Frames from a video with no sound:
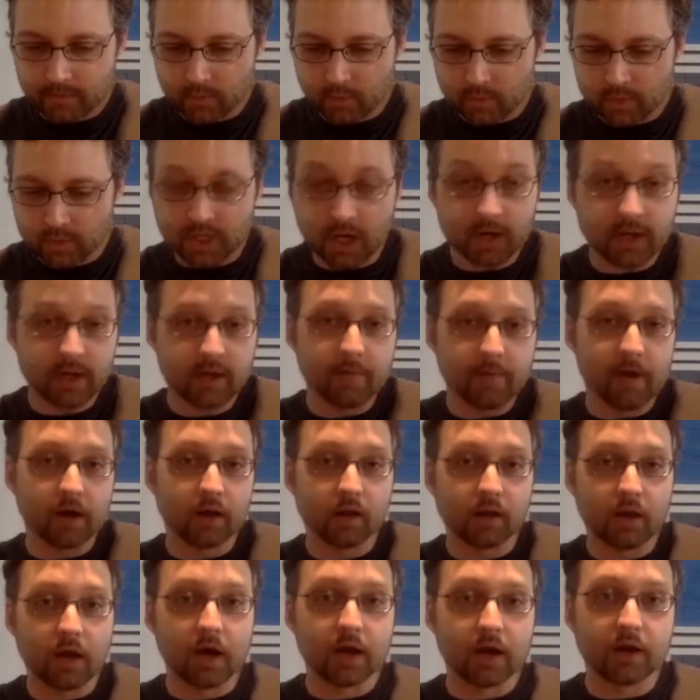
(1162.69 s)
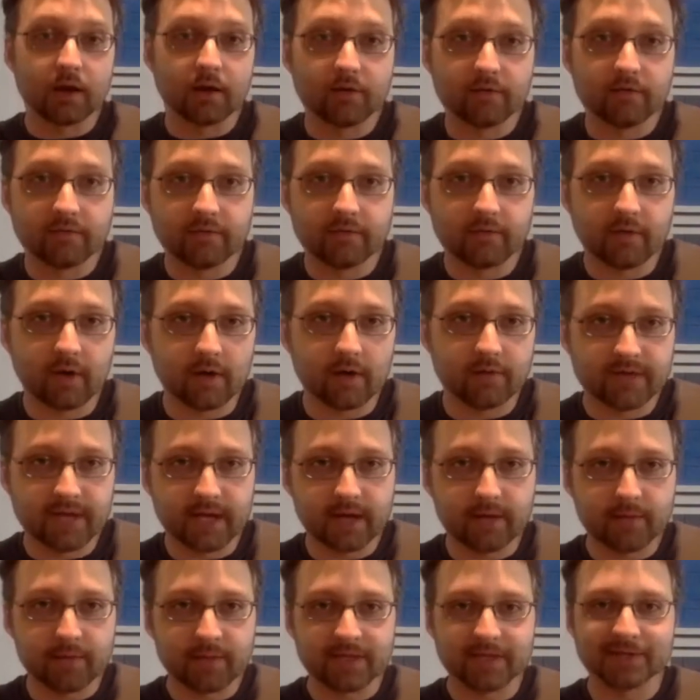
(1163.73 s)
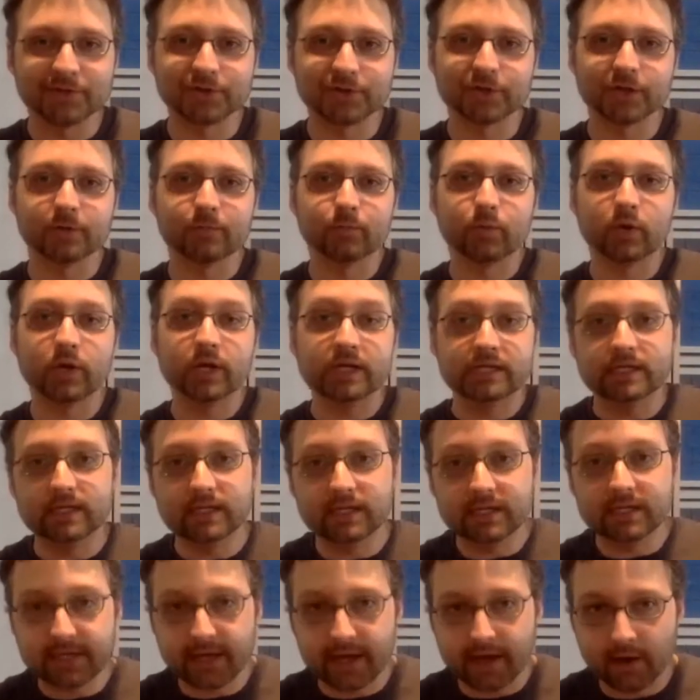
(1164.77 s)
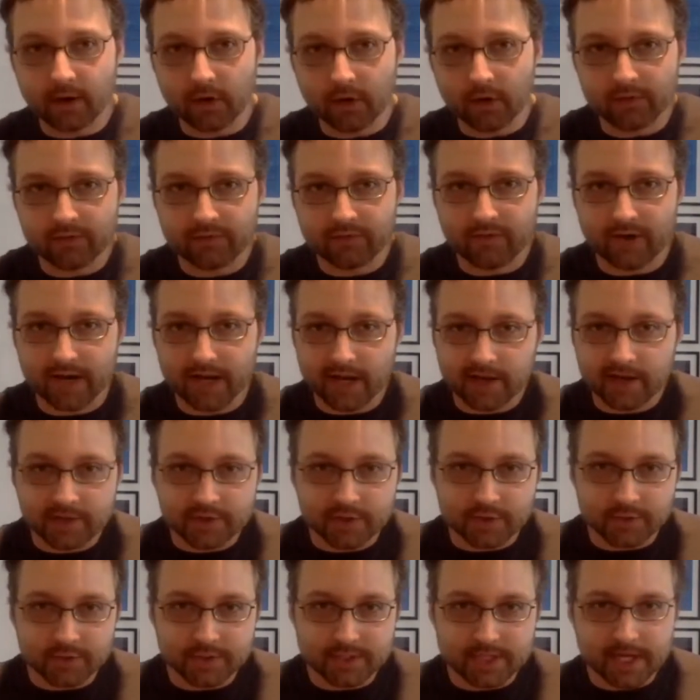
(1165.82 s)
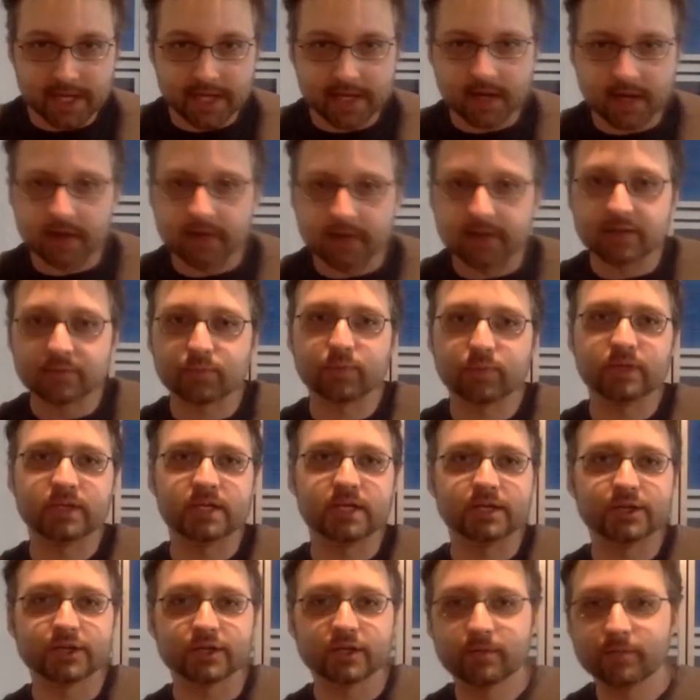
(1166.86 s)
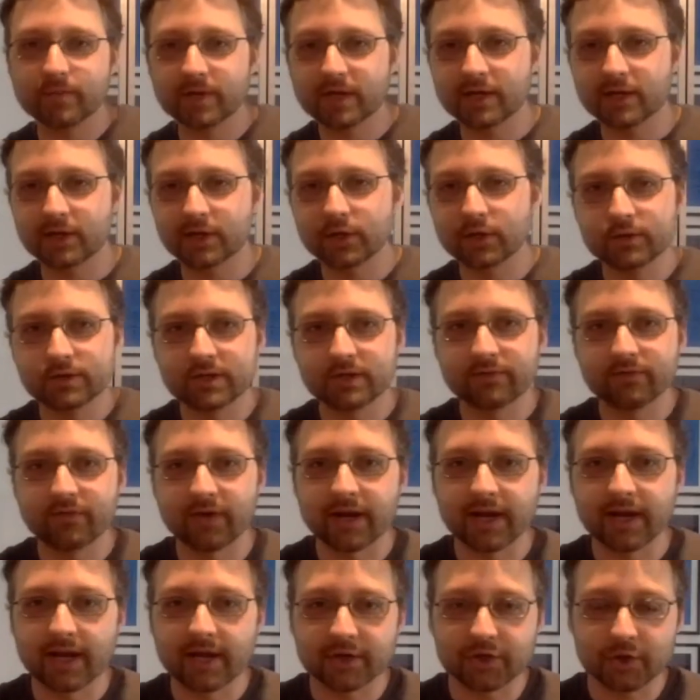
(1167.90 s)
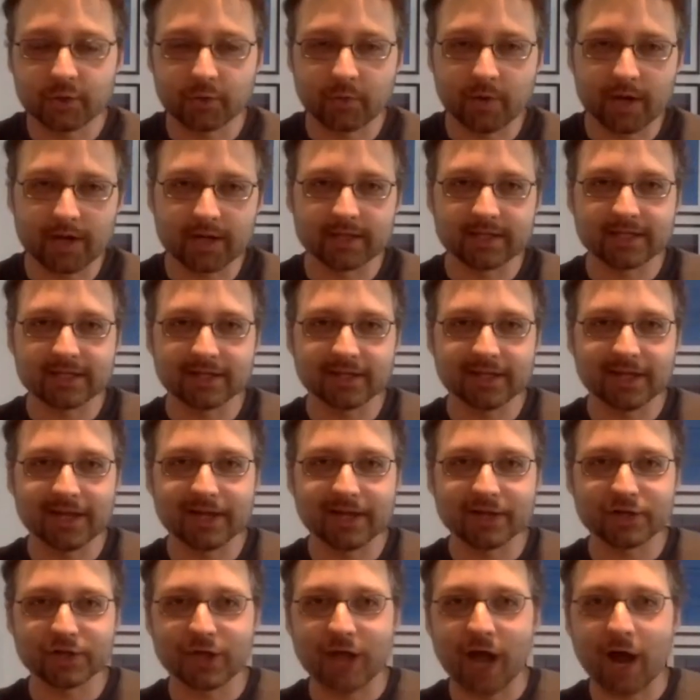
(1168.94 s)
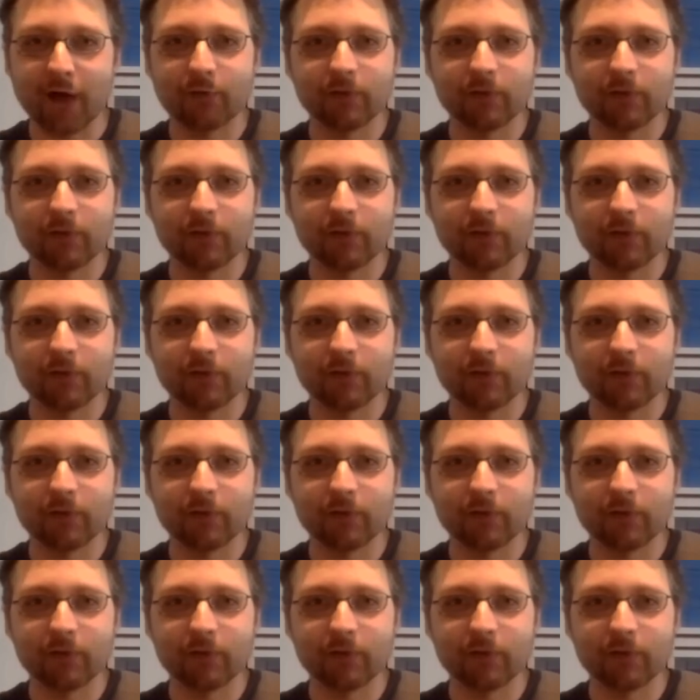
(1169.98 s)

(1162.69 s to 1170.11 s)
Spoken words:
we're talking about a lot of data, potentially pretty detailed financial data that's potentially being used in financial reconciliation.